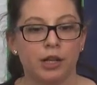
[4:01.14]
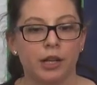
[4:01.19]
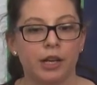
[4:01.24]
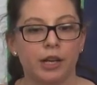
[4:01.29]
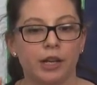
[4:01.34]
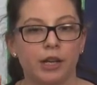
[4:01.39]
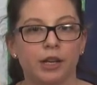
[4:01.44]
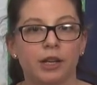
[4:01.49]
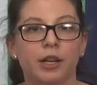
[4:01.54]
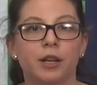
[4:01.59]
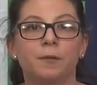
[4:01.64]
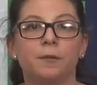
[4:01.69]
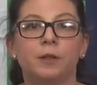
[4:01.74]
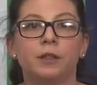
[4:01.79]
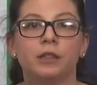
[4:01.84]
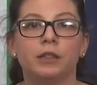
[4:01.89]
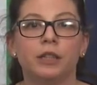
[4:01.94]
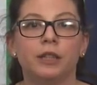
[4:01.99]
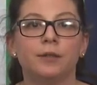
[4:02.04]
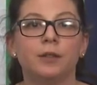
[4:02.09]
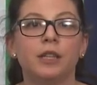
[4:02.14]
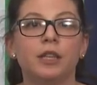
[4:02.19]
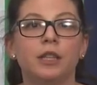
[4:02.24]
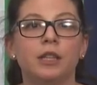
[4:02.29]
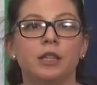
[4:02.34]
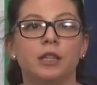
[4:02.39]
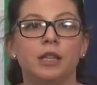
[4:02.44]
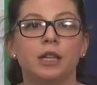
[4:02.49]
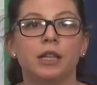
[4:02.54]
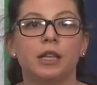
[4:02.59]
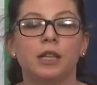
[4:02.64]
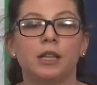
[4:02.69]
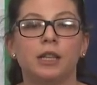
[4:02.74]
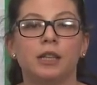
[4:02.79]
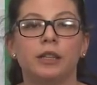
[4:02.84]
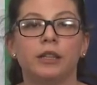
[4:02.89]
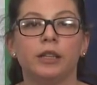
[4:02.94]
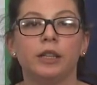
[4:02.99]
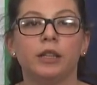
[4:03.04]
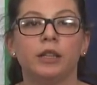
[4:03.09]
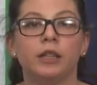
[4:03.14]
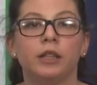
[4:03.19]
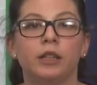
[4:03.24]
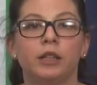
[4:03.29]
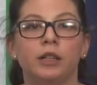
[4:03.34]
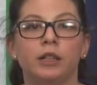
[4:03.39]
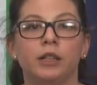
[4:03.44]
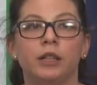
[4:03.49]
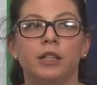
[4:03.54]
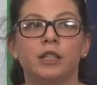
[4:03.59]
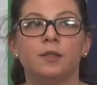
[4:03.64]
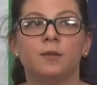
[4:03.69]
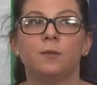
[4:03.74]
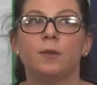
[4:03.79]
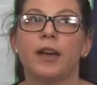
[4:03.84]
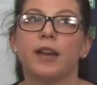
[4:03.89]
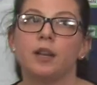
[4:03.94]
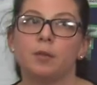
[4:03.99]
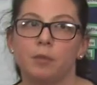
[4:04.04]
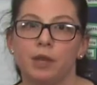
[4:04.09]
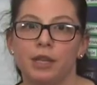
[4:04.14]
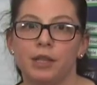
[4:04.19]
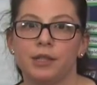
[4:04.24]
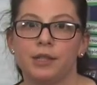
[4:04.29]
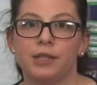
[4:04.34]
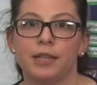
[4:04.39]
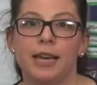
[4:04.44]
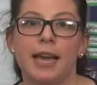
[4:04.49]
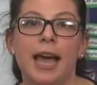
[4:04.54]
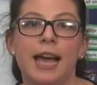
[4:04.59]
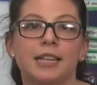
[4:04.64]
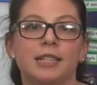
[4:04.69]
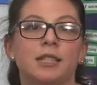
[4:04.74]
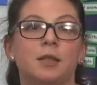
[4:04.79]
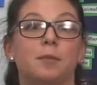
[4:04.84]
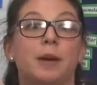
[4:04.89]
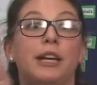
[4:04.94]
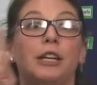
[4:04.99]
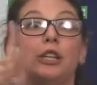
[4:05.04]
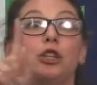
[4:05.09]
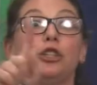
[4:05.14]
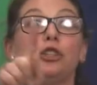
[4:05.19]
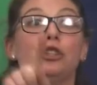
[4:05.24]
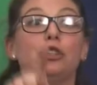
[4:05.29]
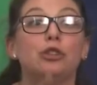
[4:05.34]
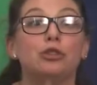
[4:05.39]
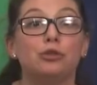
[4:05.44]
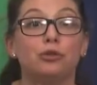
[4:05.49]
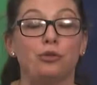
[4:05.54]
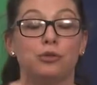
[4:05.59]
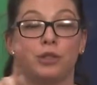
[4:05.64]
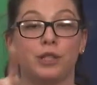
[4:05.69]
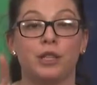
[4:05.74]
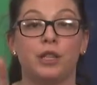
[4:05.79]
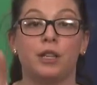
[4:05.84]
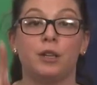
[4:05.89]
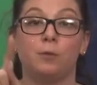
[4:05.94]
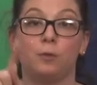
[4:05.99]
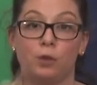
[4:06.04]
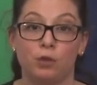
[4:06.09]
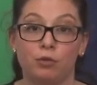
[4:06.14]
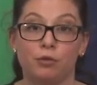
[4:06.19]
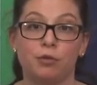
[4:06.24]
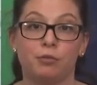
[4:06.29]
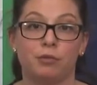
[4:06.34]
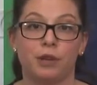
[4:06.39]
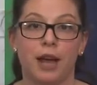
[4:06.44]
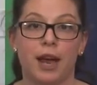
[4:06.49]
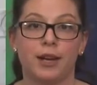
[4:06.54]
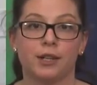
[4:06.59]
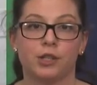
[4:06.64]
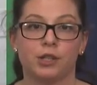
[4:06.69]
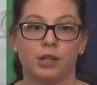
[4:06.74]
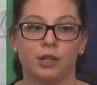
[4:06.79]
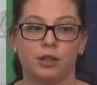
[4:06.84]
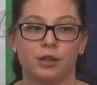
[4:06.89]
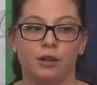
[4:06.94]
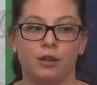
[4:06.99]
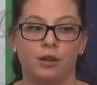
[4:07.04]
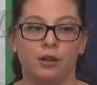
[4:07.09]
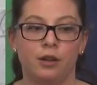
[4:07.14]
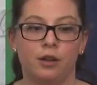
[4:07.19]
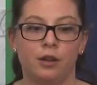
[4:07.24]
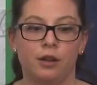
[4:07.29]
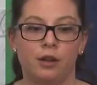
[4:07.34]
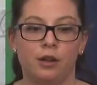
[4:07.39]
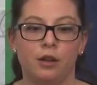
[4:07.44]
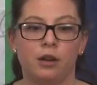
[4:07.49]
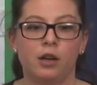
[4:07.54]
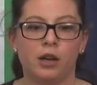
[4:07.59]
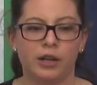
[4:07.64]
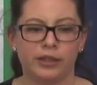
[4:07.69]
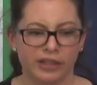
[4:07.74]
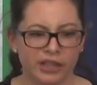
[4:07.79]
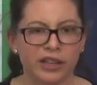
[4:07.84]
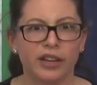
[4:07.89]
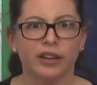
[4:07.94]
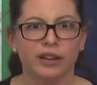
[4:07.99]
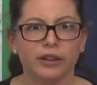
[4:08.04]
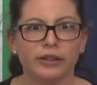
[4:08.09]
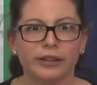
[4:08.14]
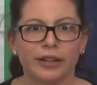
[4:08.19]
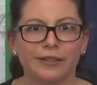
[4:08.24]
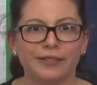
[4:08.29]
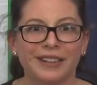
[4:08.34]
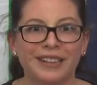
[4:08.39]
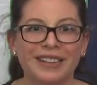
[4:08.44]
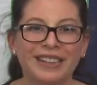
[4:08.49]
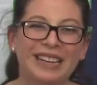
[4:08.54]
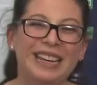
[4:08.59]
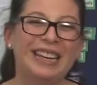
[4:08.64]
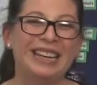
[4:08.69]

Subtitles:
And if a living thing is venomous, it has to bite you to give you a reaction. I think I got that right.